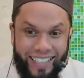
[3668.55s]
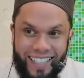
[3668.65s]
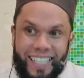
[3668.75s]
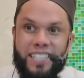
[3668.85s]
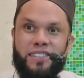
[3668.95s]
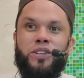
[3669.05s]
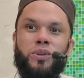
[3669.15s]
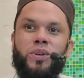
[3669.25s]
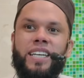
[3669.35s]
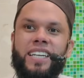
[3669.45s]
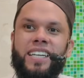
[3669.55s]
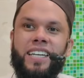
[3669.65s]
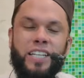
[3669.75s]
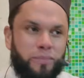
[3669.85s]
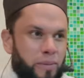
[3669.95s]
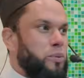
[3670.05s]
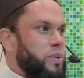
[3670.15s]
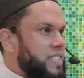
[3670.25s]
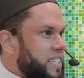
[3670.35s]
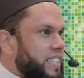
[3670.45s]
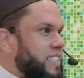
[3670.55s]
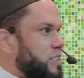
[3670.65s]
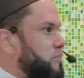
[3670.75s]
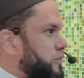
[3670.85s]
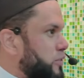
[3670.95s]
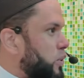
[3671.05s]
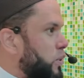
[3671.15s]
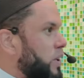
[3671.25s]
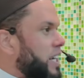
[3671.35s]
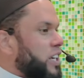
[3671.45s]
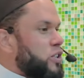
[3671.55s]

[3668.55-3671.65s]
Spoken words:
It is the ruling. Remember, we stated it before.